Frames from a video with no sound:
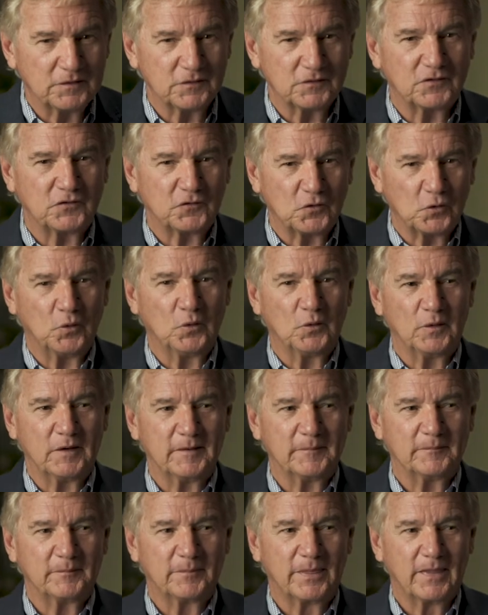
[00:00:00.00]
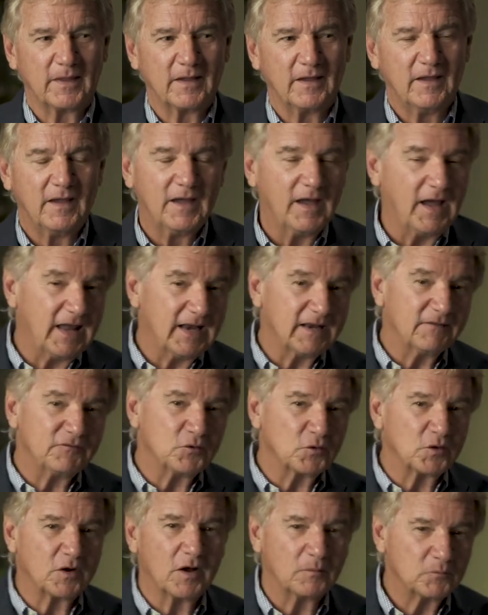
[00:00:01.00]
the story, and if
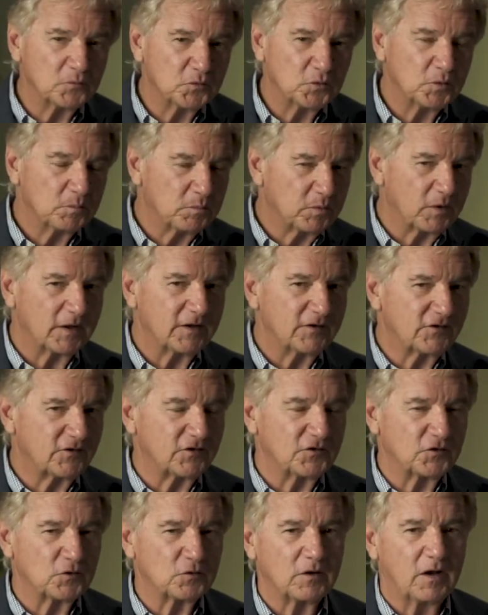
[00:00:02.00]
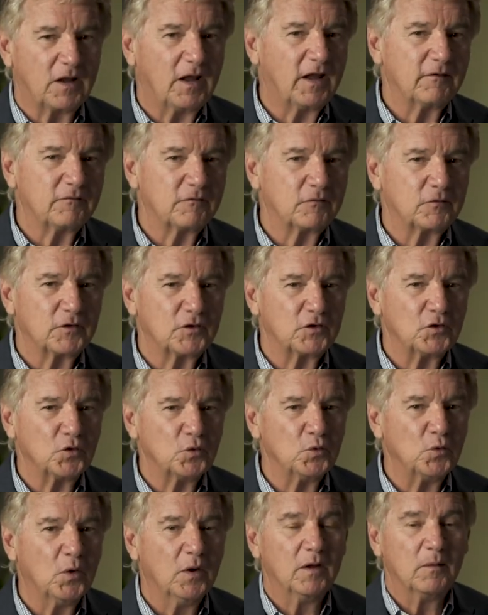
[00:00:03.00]
you come to a place in your life where
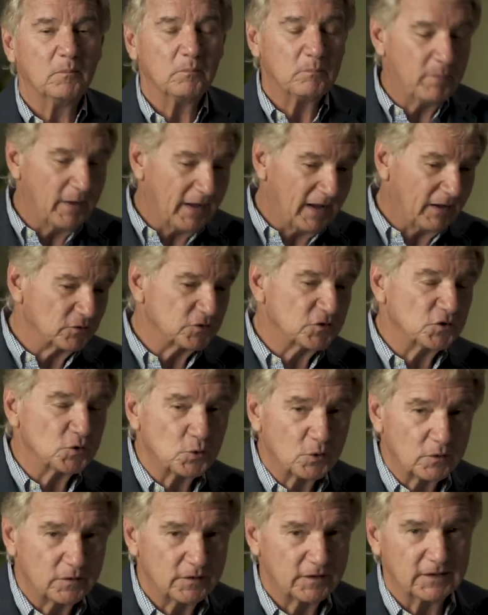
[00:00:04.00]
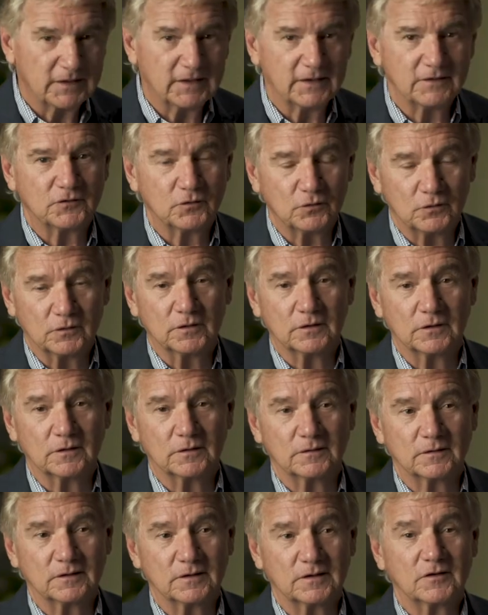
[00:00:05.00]
you bow your knee to the
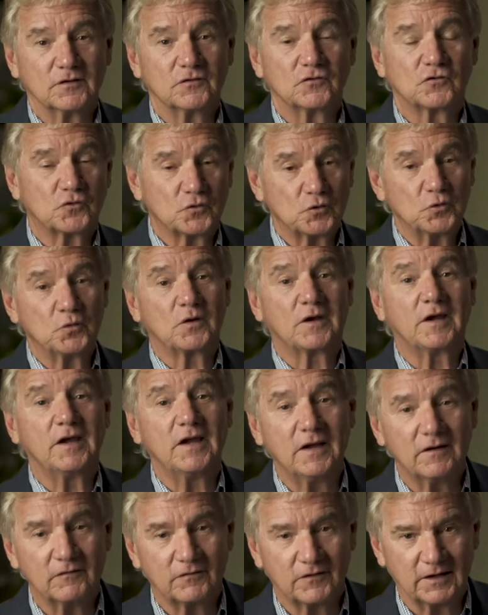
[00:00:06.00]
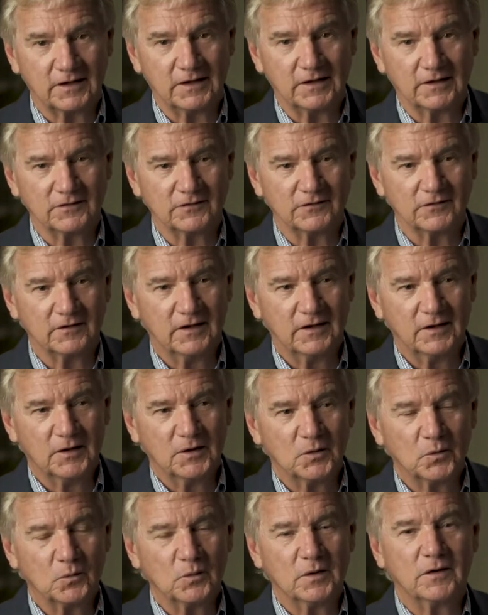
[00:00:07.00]
true King of Kings,
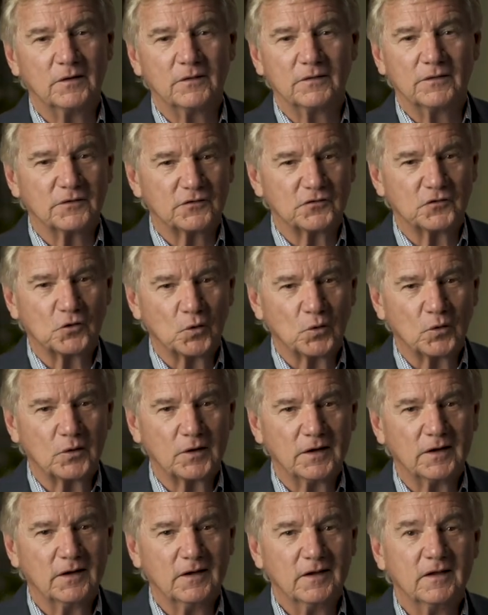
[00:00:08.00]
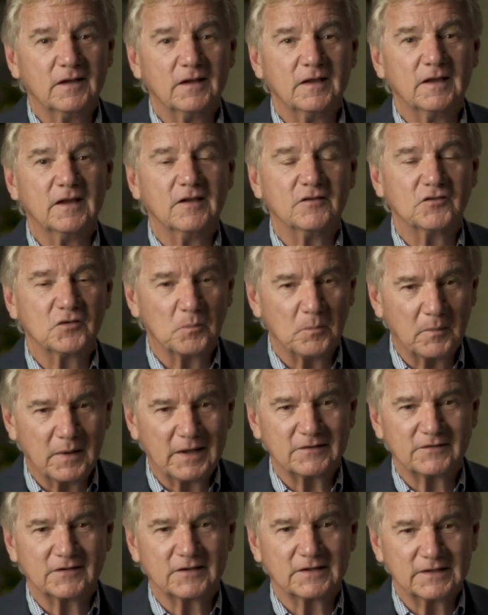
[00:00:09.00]
well, the story is
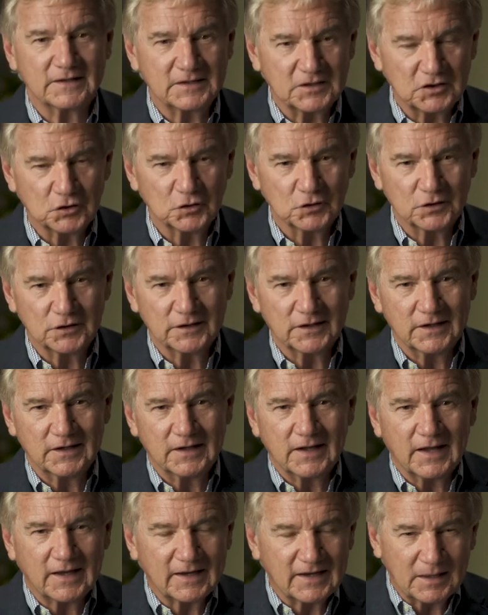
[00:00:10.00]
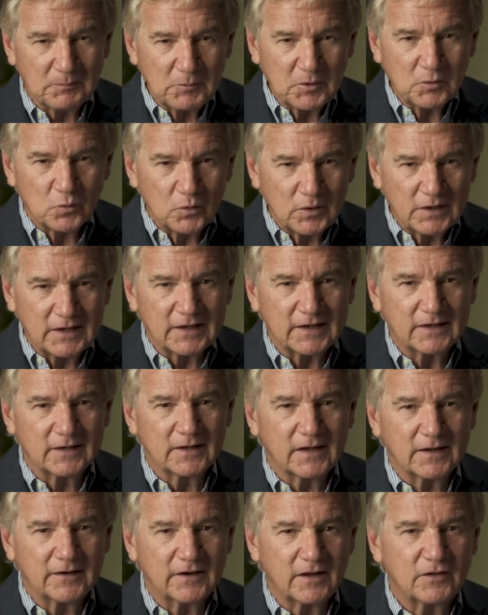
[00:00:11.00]
amazingly good. And let me read
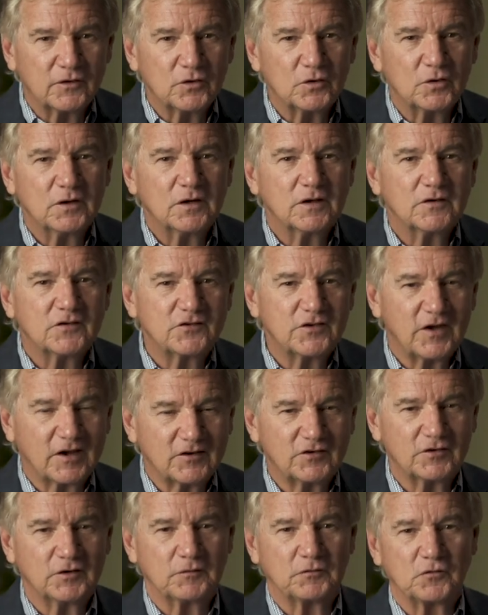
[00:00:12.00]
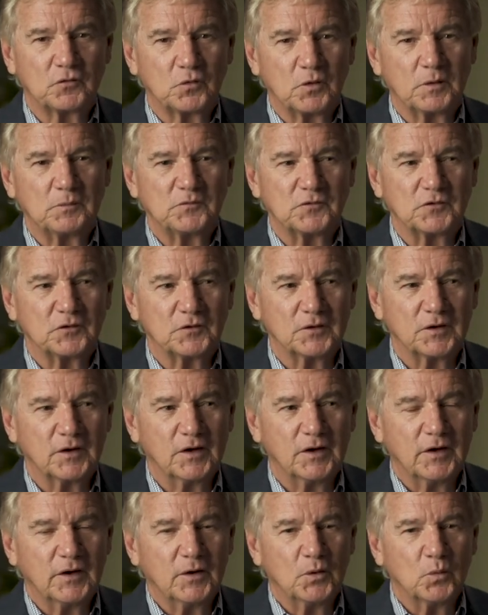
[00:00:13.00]
another section of scripture
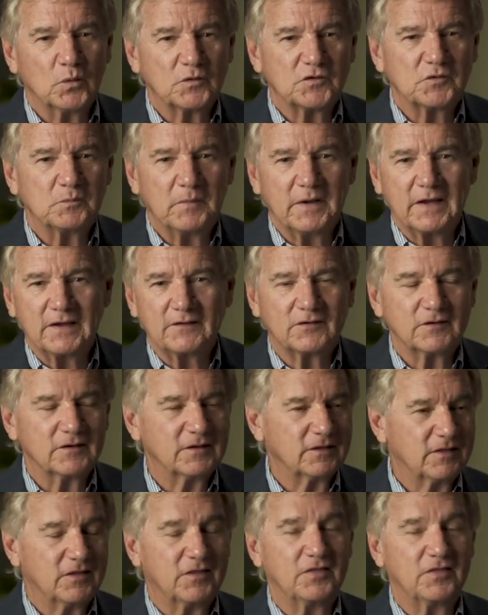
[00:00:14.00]
which makes it